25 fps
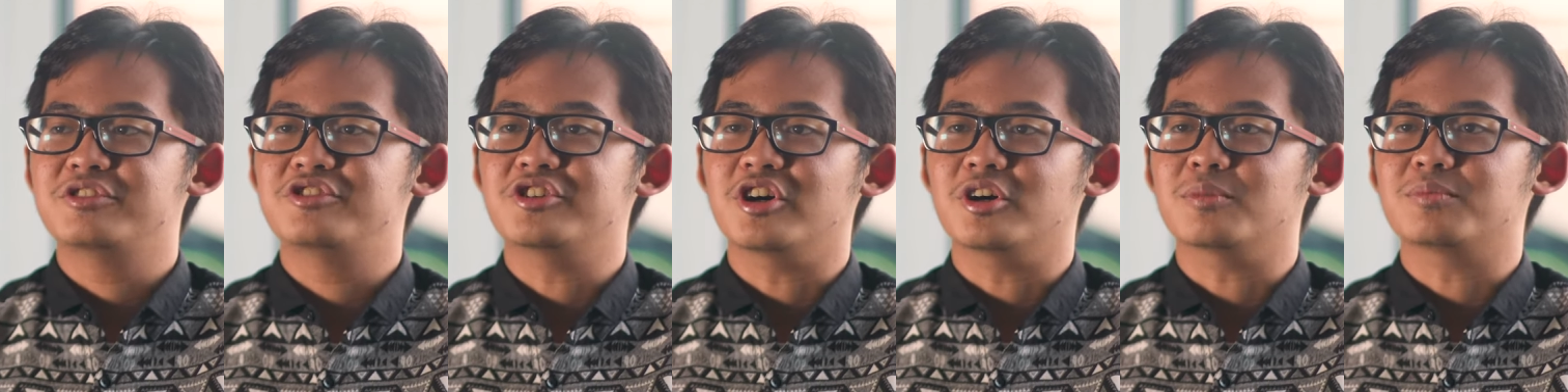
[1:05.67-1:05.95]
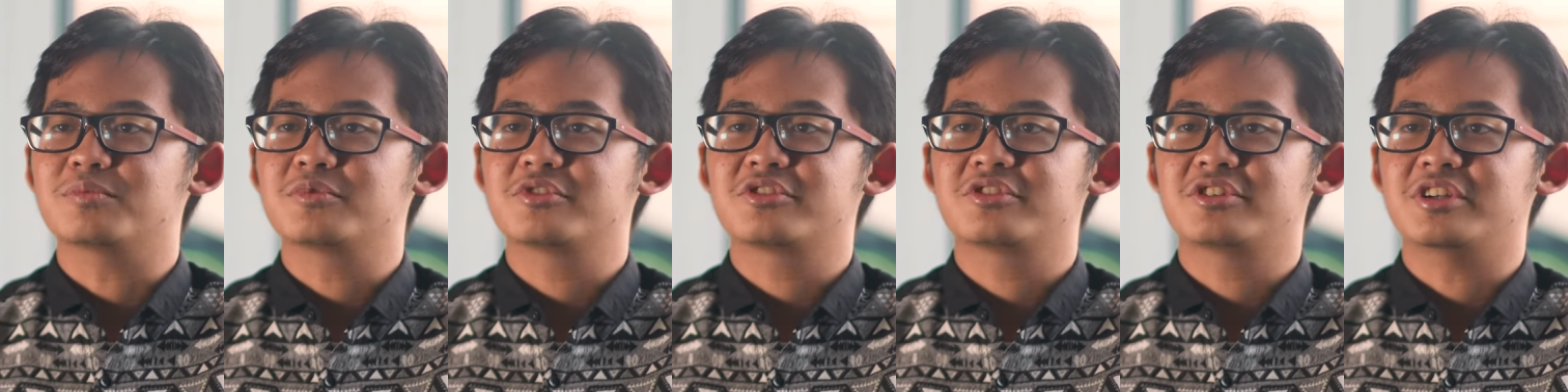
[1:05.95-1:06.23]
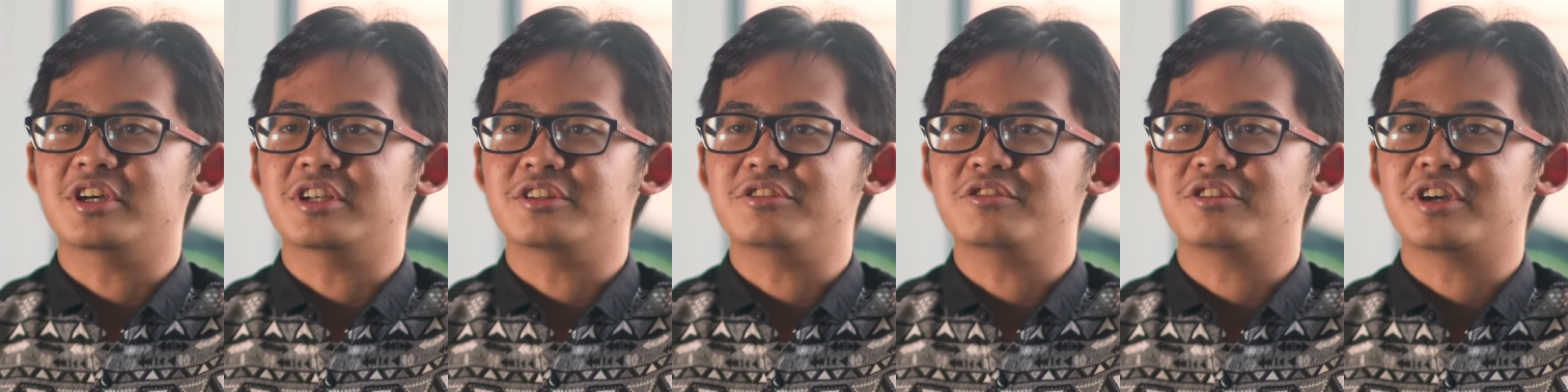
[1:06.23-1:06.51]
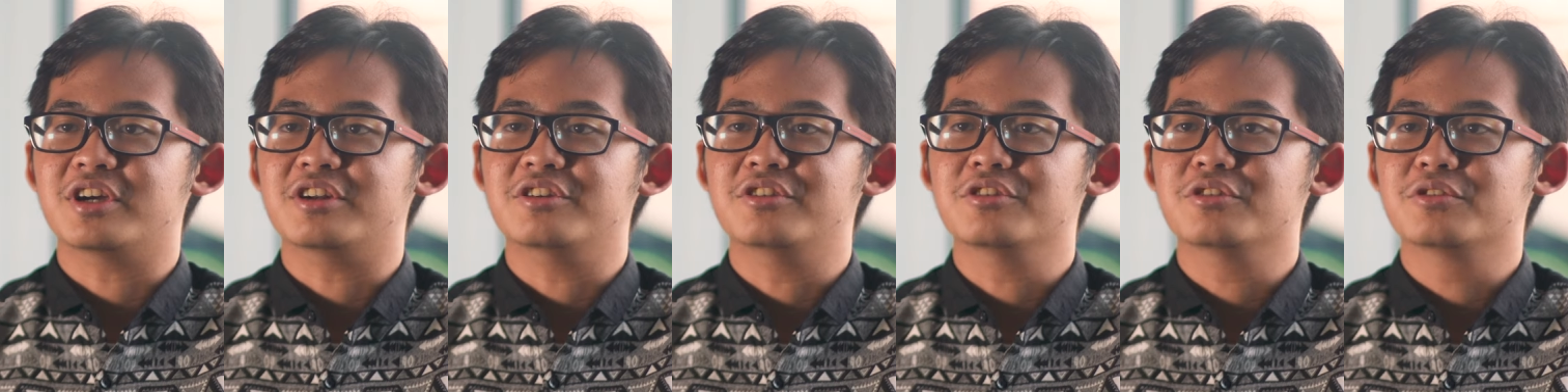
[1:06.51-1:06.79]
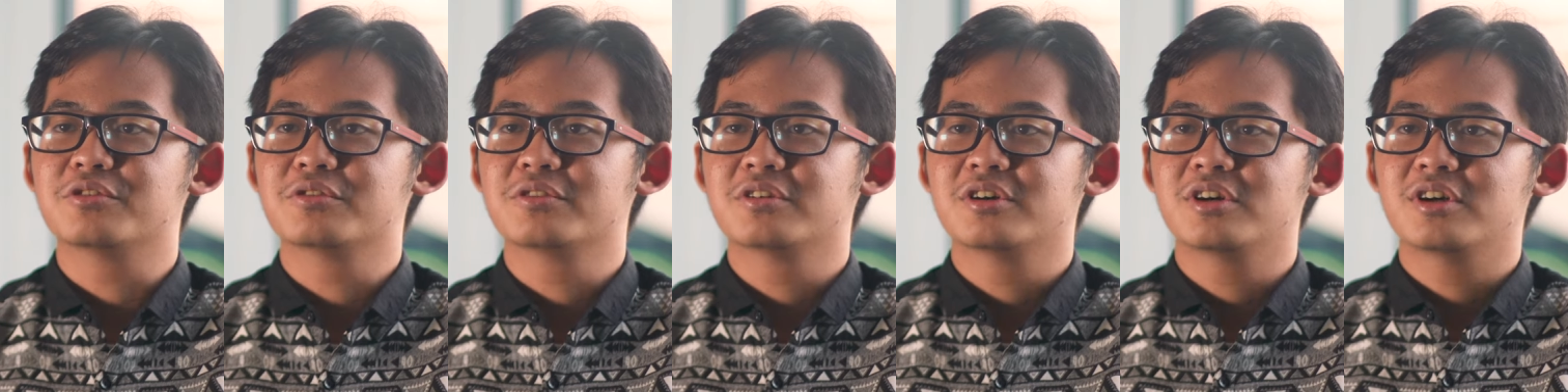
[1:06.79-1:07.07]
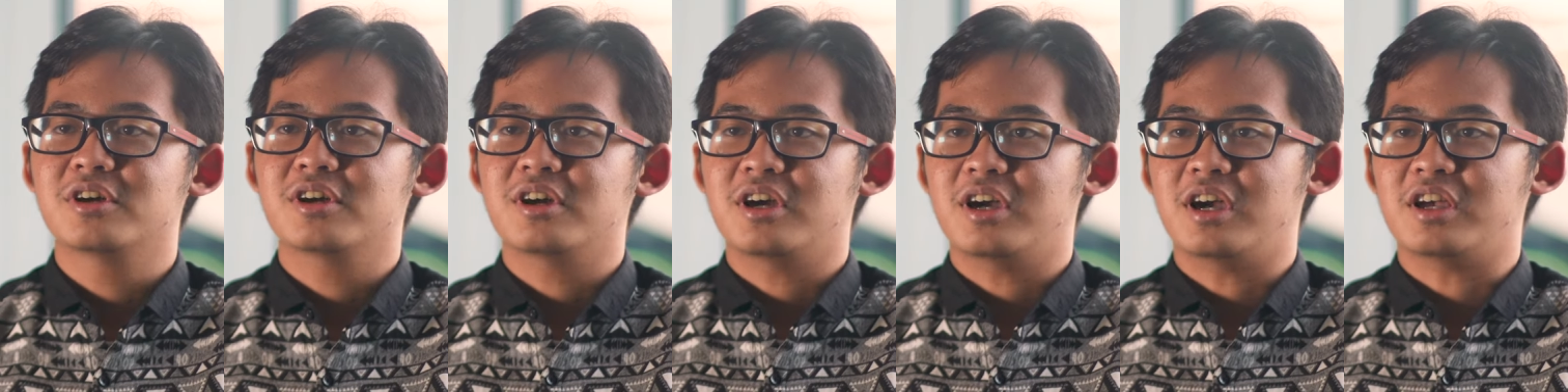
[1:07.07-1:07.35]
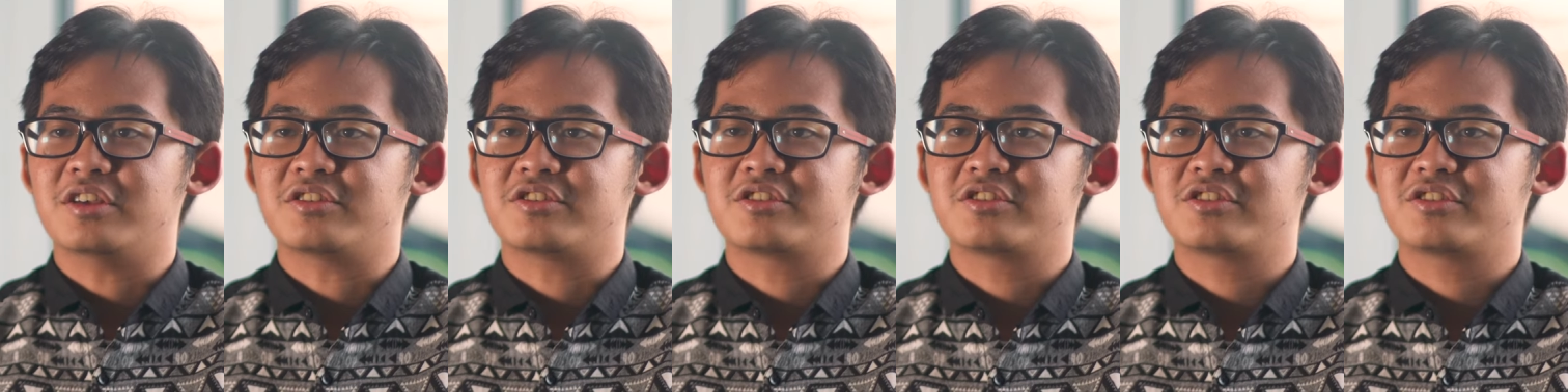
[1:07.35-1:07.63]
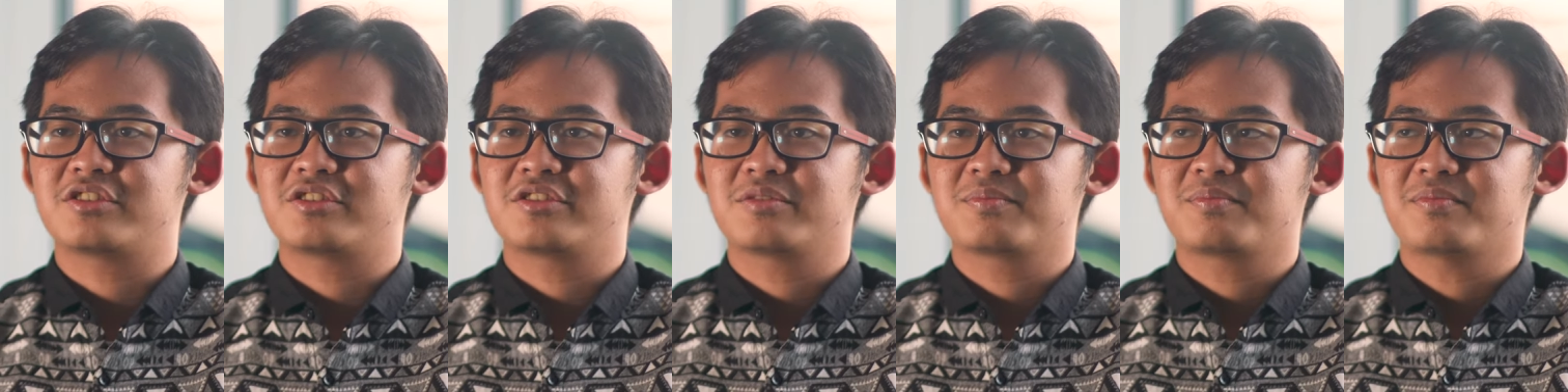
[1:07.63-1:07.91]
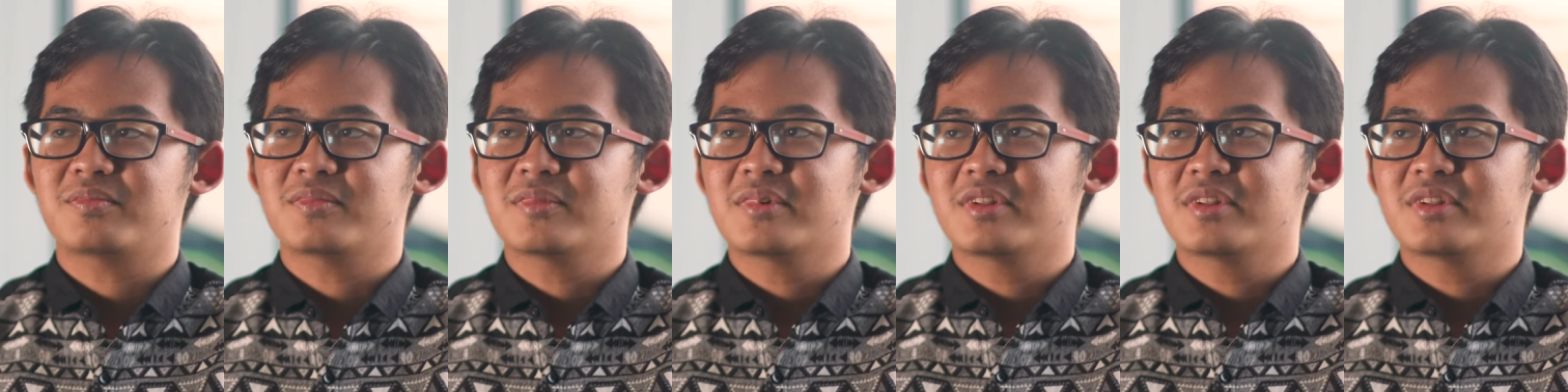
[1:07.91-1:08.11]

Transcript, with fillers: jobs that you can do as,